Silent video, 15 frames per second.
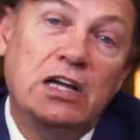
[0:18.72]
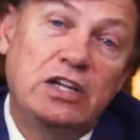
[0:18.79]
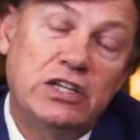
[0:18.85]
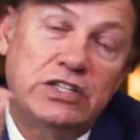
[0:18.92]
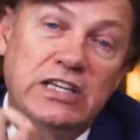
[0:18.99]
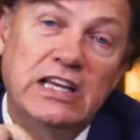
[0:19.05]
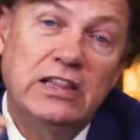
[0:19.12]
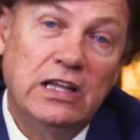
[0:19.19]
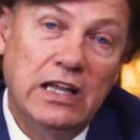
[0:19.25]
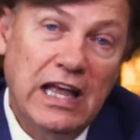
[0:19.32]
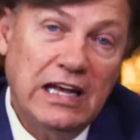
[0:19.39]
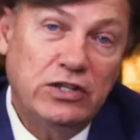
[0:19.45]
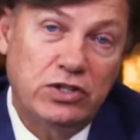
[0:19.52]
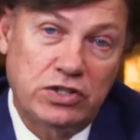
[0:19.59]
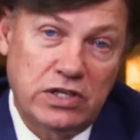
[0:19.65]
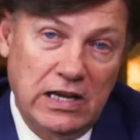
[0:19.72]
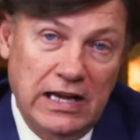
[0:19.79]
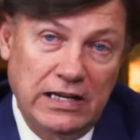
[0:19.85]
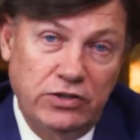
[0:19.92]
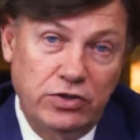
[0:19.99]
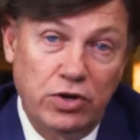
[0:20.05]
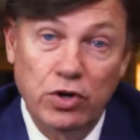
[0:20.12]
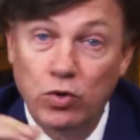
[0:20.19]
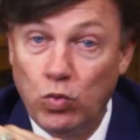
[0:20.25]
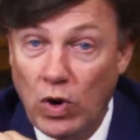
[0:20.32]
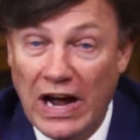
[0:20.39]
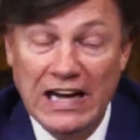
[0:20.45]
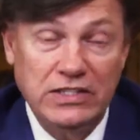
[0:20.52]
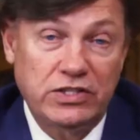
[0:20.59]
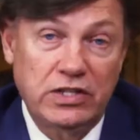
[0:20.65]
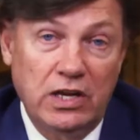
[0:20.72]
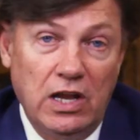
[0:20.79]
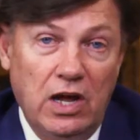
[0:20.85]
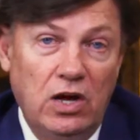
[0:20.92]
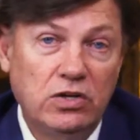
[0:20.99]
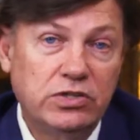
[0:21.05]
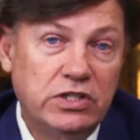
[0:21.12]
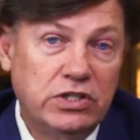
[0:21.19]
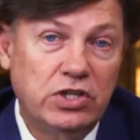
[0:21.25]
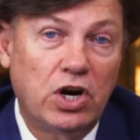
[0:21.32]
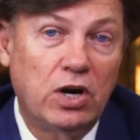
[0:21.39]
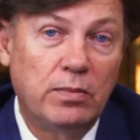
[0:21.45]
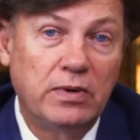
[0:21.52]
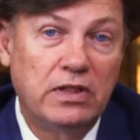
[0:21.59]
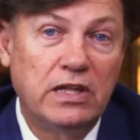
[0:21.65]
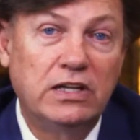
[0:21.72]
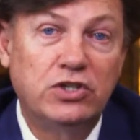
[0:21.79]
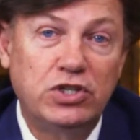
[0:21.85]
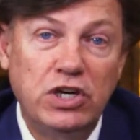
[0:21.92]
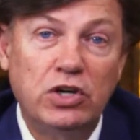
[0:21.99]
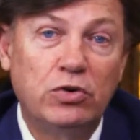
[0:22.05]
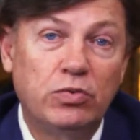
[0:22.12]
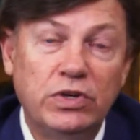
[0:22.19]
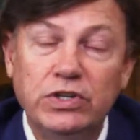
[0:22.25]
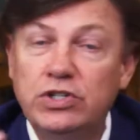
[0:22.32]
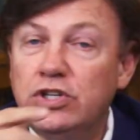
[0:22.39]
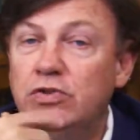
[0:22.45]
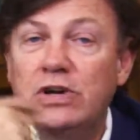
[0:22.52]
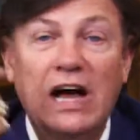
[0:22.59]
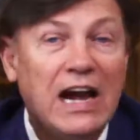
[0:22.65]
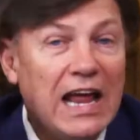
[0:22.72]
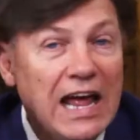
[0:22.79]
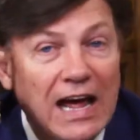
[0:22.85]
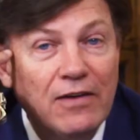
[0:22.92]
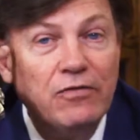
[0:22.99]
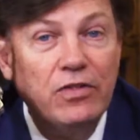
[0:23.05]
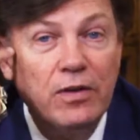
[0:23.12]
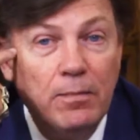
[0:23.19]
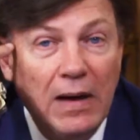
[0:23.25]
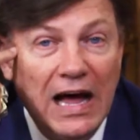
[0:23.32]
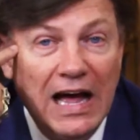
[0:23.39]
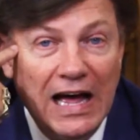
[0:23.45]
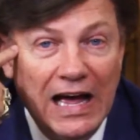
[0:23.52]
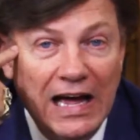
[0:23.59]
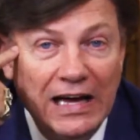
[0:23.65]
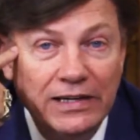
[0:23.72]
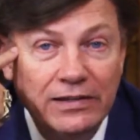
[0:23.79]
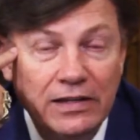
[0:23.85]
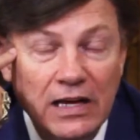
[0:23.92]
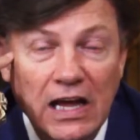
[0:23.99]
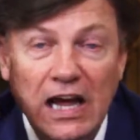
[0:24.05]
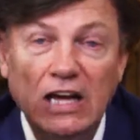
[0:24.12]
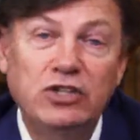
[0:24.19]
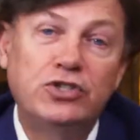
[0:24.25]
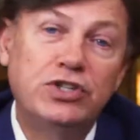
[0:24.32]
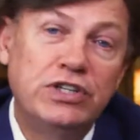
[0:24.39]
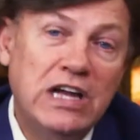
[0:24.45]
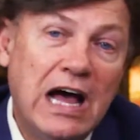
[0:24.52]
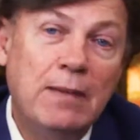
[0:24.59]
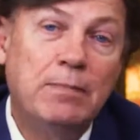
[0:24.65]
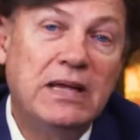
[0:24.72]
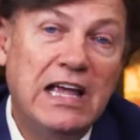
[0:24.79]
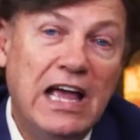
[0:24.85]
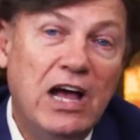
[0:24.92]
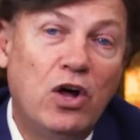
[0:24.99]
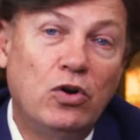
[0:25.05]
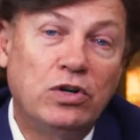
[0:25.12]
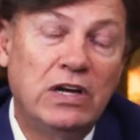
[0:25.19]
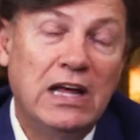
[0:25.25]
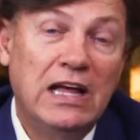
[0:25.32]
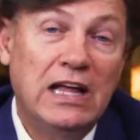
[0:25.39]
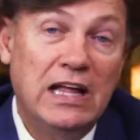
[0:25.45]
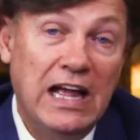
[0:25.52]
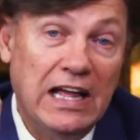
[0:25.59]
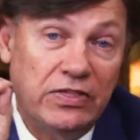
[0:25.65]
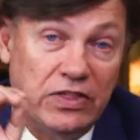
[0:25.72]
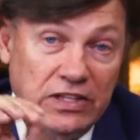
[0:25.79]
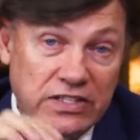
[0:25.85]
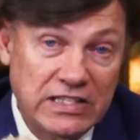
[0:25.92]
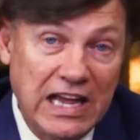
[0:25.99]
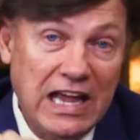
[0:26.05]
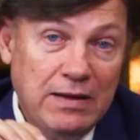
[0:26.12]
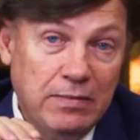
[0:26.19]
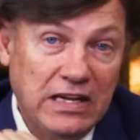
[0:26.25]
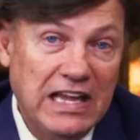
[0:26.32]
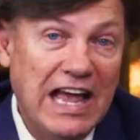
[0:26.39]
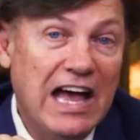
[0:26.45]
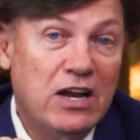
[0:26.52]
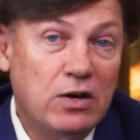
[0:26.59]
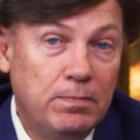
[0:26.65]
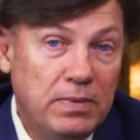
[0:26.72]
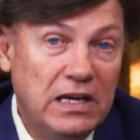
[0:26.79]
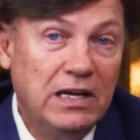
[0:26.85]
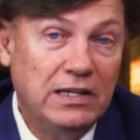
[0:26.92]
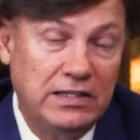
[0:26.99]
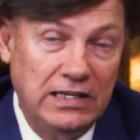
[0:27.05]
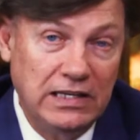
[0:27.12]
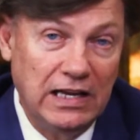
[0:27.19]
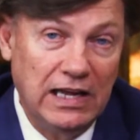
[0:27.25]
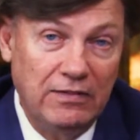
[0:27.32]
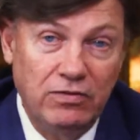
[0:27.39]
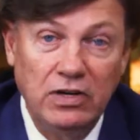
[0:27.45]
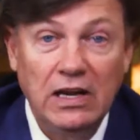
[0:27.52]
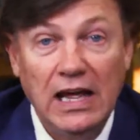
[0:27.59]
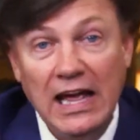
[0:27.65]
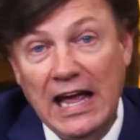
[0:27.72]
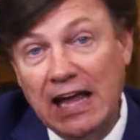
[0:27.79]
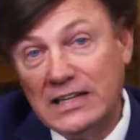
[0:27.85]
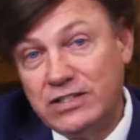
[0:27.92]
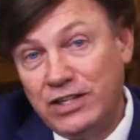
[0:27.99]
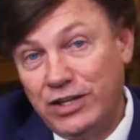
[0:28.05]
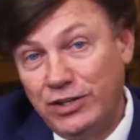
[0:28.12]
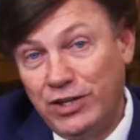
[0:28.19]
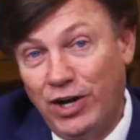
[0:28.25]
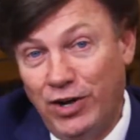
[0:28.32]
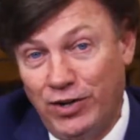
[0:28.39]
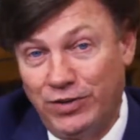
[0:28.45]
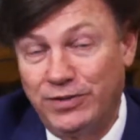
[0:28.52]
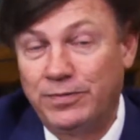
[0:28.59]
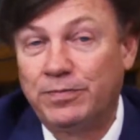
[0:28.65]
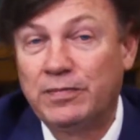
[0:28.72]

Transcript: You see, the legislature who writes the laws determined that children do not have the mind and should not be held at the same accountability level as an adult.